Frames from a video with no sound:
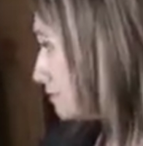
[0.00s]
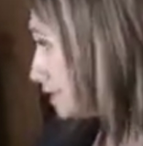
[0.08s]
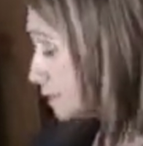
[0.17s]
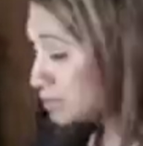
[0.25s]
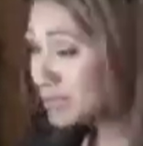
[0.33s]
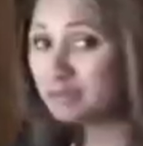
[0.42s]

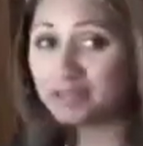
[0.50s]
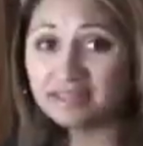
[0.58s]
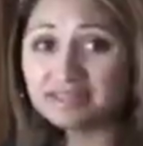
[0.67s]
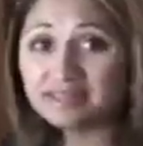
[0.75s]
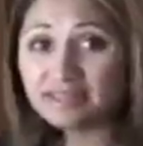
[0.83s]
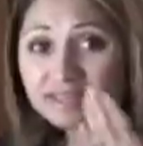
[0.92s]
simply
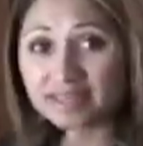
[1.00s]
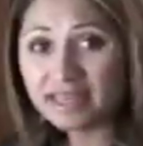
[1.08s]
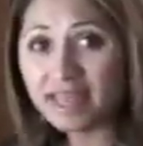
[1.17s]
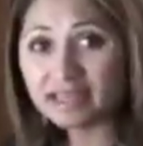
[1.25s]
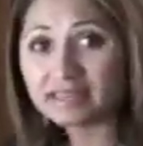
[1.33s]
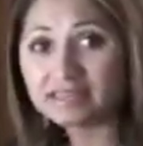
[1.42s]
means the
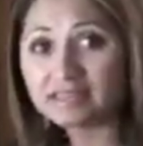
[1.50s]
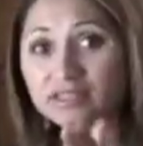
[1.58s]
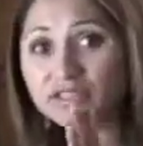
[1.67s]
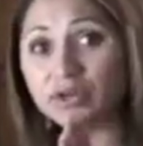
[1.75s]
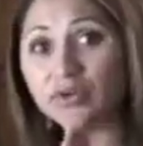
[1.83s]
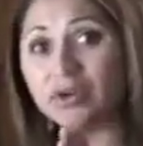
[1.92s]

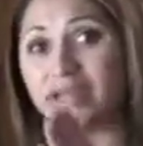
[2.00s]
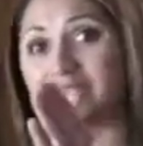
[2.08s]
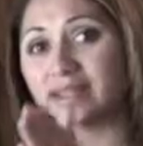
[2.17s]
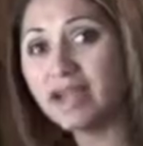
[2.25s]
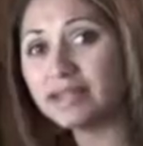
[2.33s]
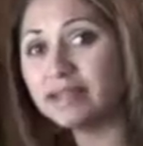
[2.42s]
next, so
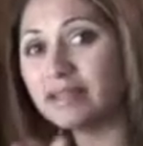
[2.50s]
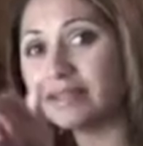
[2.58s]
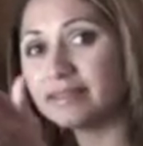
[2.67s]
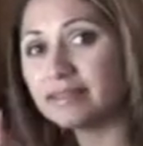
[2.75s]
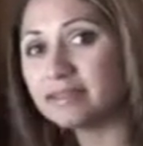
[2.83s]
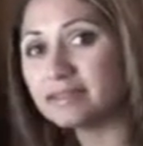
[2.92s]
it's kind of
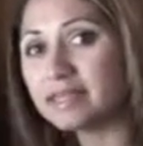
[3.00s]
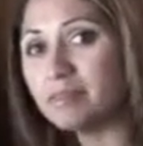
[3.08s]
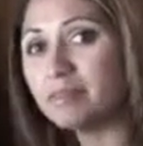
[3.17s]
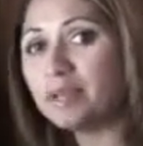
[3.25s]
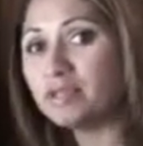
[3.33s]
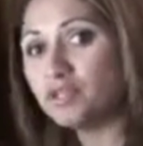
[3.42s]
like the
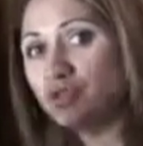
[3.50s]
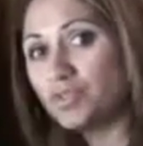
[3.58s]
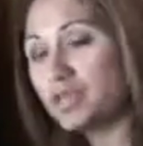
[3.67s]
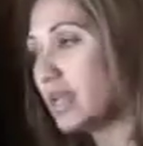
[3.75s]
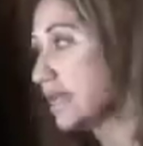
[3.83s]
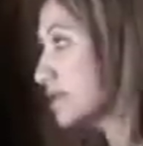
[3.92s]
step into
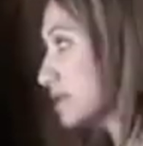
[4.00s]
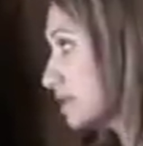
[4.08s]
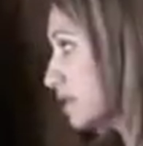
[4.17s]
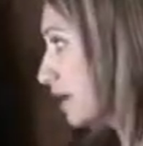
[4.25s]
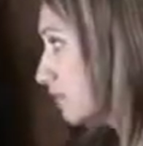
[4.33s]
the next